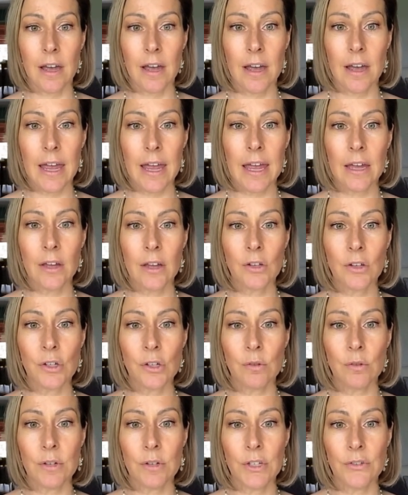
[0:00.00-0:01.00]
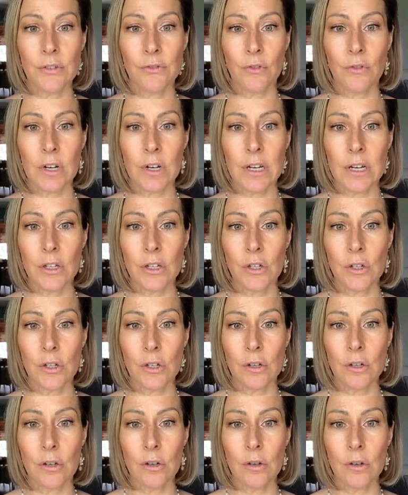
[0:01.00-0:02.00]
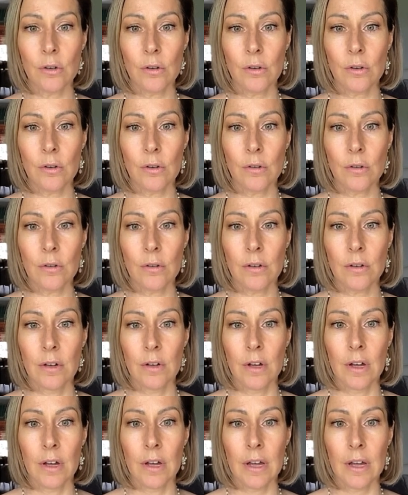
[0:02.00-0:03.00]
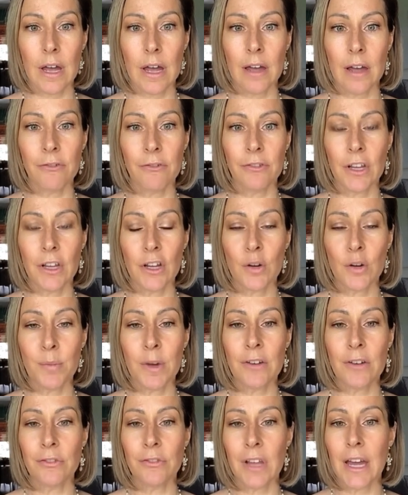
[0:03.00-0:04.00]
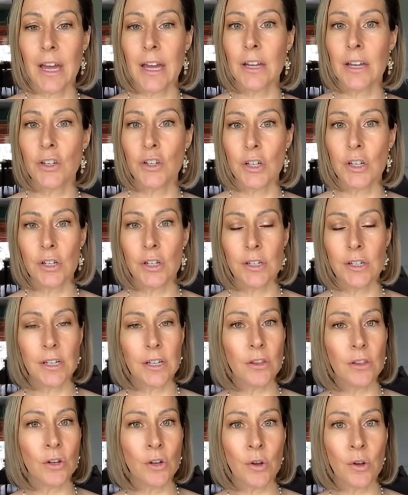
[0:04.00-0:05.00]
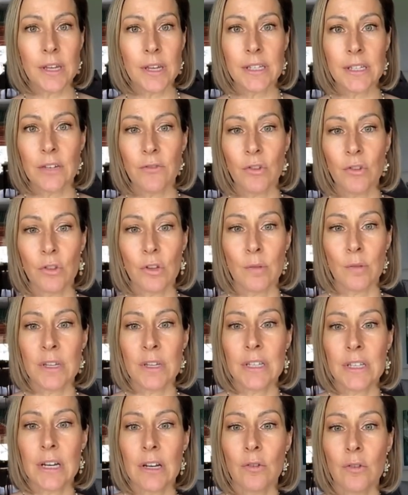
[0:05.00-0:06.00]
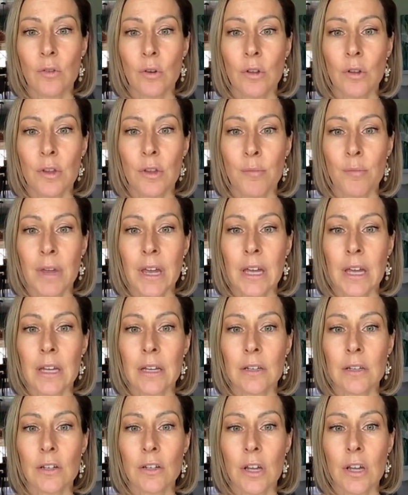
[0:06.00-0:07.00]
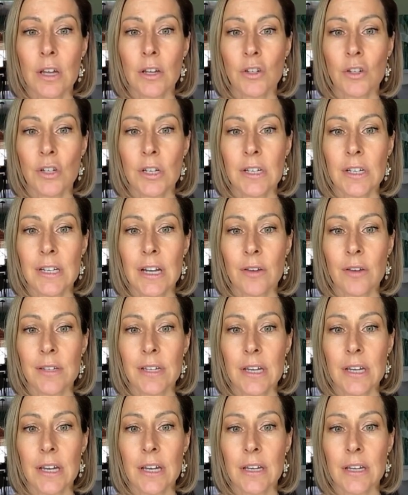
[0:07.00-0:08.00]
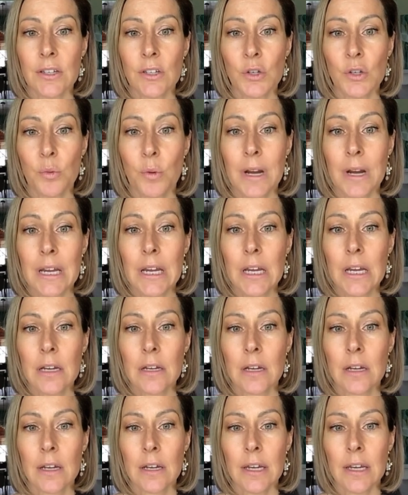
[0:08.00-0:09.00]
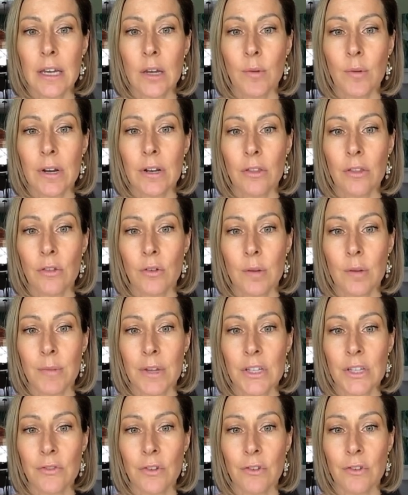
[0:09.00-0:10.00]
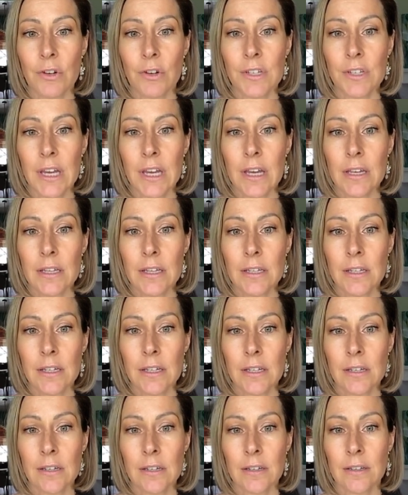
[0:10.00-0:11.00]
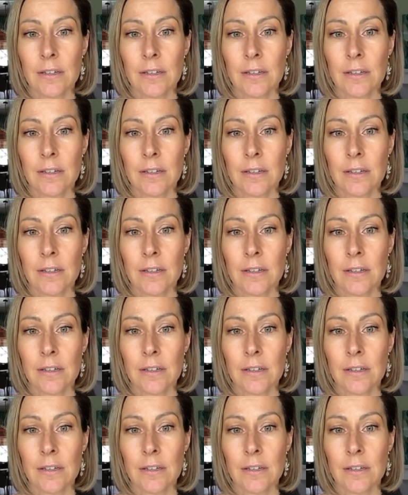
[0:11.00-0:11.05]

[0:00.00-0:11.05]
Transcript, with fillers: Uh, Andrew is 42. Uh, Flutter Butterflies, she just did the no kissing for three months dating rule. The man uh, she's now seeing is 20. He waited three months for a first kiss.